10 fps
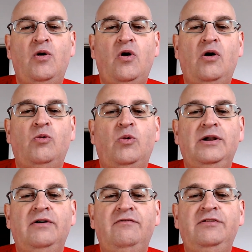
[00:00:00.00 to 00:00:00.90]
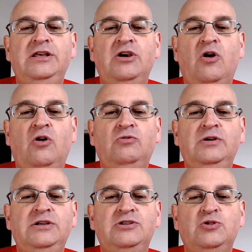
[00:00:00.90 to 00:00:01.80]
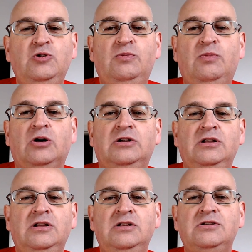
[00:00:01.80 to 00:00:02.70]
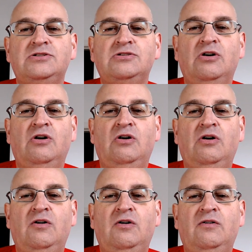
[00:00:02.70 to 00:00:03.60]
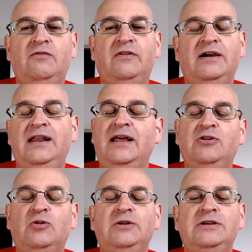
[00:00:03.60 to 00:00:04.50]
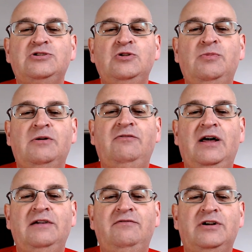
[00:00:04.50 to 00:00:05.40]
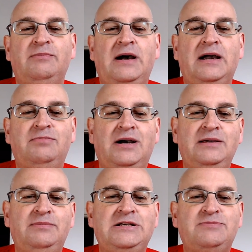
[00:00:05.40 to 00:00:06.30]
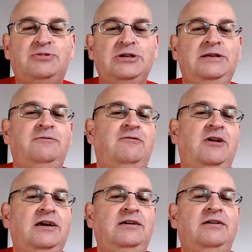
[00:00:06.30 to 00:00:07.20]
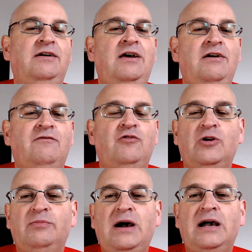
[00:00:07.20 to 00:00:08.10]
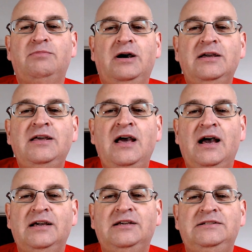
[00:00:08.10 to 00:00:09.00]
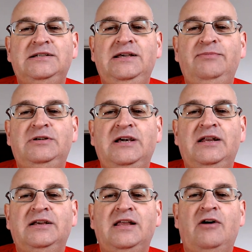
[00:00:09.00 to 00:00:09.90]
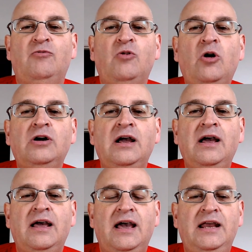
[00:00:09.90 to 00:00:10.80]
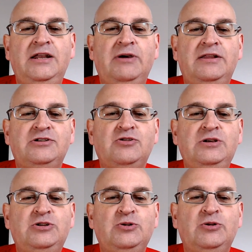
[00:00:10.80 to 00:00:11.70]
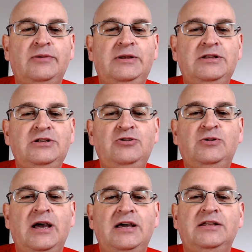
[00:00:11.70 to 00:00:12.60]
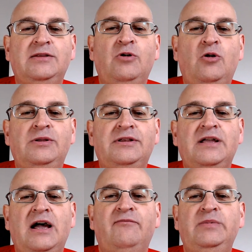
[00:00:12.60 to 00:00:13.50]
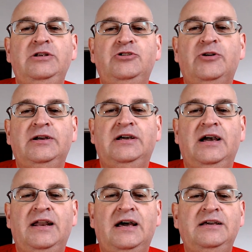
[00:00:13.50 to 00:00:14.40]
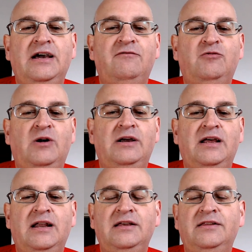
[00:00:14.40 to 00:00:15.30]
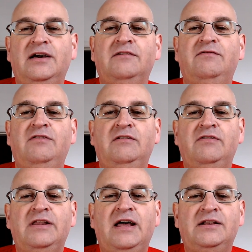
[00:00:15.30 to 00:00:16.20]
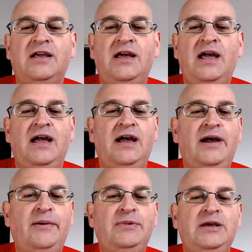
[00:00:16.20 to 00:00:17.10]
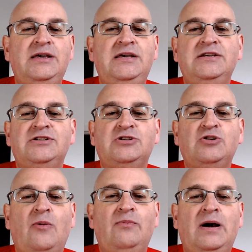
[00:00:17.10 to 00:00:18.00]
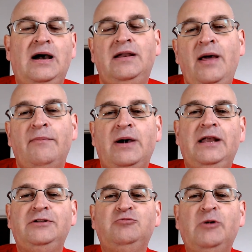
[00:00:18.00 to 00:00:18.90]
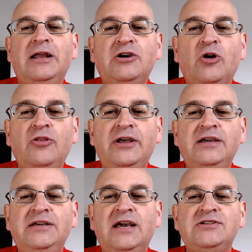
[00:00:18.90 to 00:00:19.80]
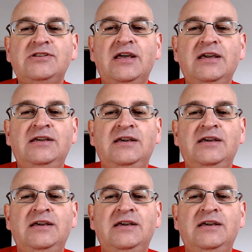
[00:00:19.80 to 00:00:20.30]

one of the only two bottles of, and I call it Superfly for a magpie, but it's Pretty Fly for a magpie. I keep getting that wrong. Anyway, there's only two of them in the UK at the moment that haven't been drunk, and I have one, and I thank Phil for that. He is a top man, and when I got there yesterday,